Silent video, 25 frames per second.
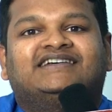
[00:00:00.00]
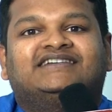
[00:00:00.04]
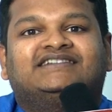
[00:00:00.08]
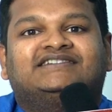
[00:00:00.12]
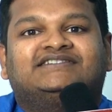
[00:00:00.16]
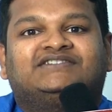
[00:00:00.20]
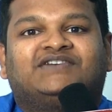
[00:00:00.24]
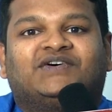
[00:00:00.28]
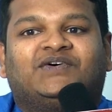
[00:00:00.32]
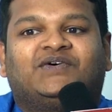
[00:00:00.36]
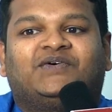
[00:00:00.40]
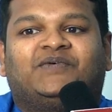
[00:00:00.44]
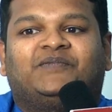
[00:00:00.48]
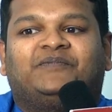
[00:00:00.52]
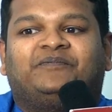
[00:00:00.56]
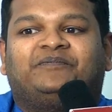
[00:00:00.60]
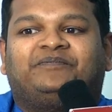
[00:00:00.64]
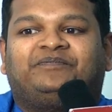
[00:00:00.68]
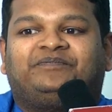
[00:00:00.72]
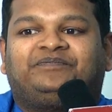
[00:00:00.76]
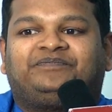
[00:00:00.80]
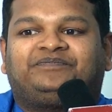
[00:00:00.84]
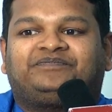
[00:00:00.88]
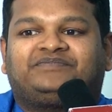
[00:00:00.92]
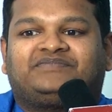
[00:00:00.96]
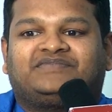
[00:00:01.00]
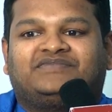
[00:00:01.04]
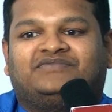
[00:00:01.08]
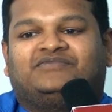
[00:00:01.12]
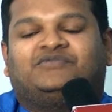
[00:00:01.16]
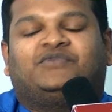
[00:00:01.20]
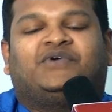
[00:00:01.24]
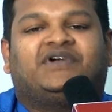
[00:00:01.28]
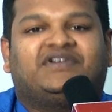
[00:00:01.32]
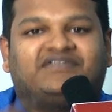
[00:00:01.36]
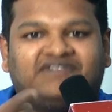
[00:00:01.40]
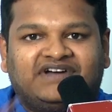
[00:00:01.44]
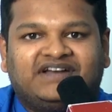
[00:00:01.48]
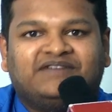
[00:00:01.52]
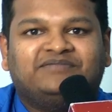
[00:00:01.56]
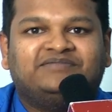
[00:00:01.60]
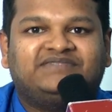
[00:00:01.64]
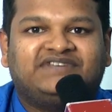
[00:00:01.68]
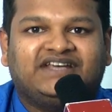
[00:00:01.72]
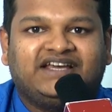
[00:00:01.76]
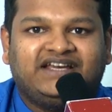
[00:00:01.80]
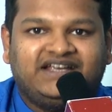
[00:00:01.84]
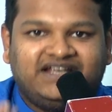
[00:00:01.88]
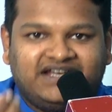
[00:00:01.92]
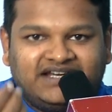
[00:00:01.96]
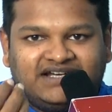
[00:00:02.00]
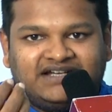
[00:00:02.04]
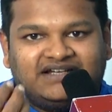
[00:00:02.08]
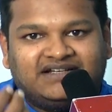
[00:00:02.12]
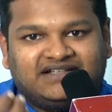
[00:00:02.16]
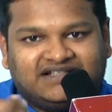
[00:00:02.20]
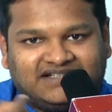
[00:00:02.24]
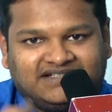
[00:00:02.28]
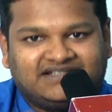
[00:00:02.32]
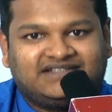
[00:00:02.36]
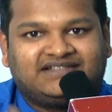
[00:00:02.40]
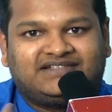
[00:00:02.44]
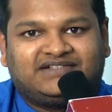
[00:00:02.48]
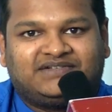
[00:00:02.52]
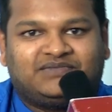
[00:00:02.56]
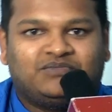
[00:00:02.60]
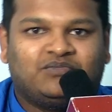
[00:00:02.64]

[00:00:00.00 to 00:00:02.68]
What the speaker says: So whatever I'm saying in this